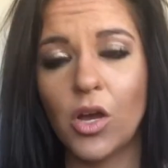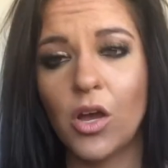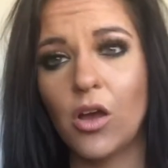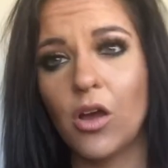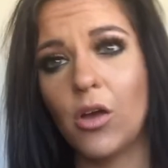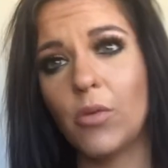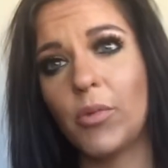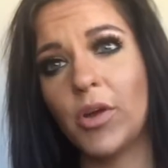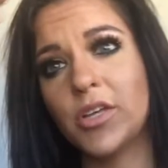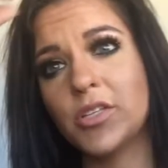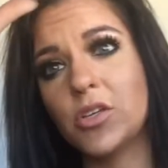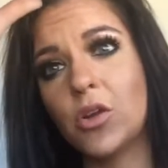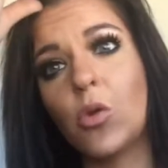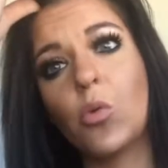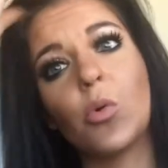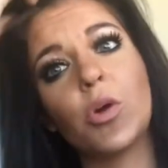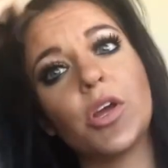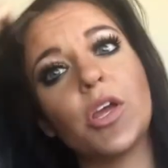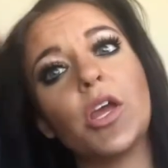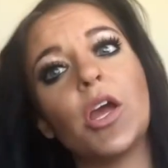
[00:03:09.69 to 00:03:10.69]
I
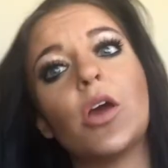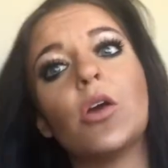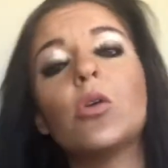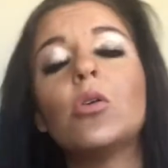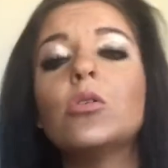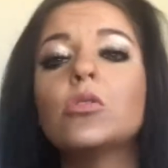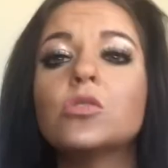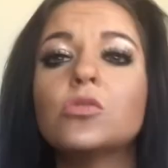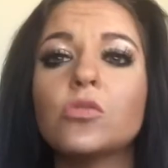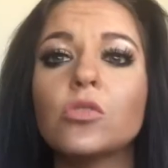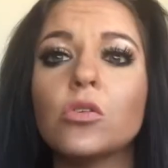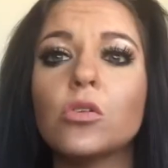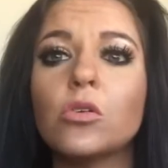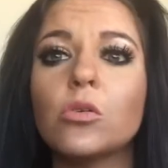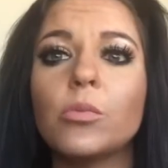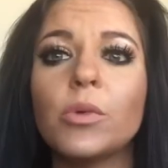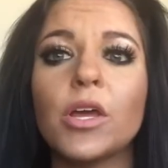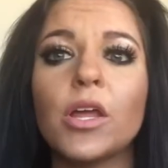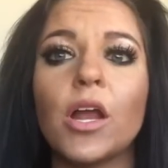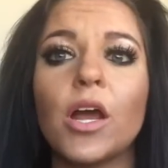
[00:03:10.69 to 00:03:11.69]
started working at Gold's for a
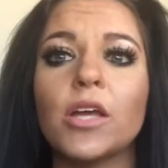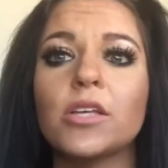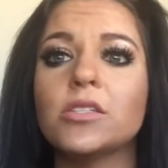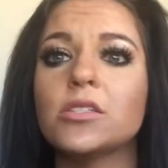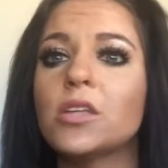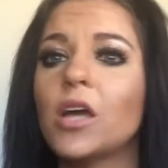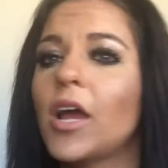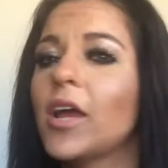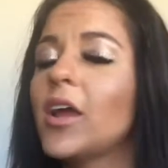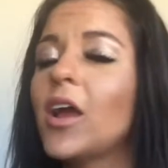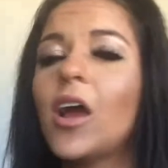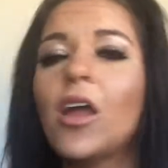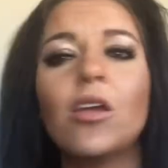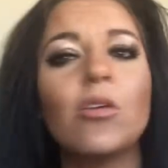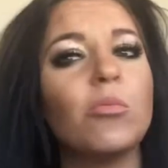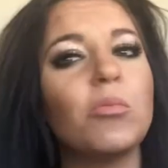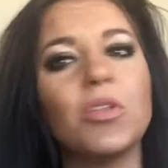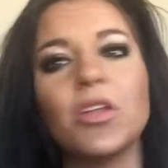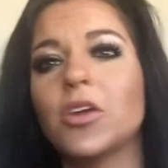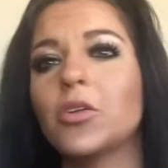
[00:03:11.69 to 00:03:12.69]
little bit. I kind
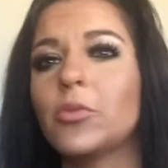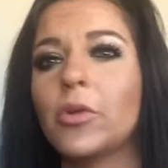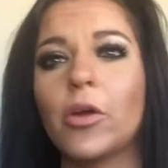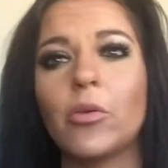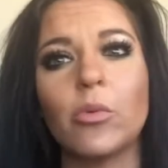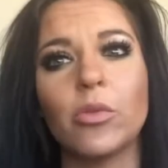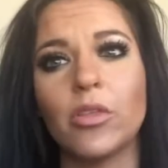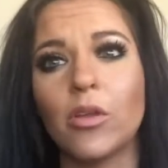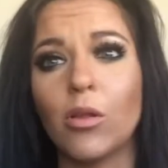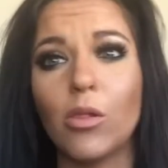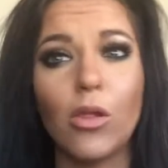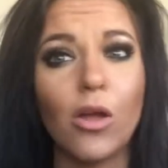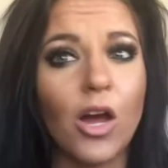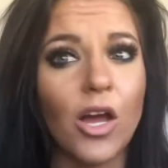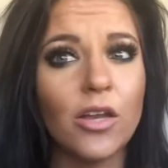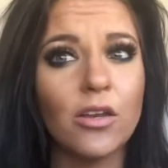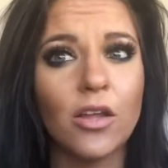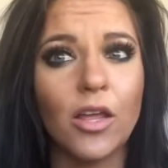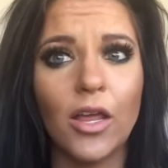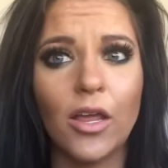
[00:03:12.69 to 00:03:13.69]
of played around with it a
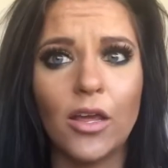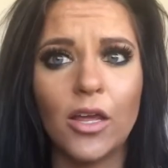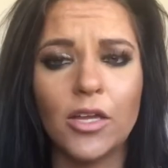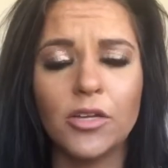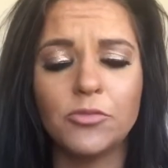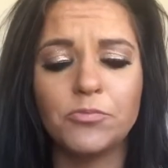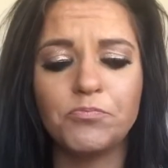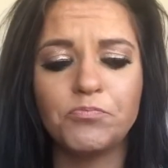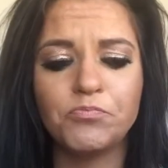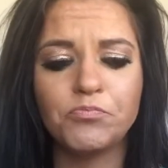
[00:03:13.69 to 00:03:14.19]
lot. And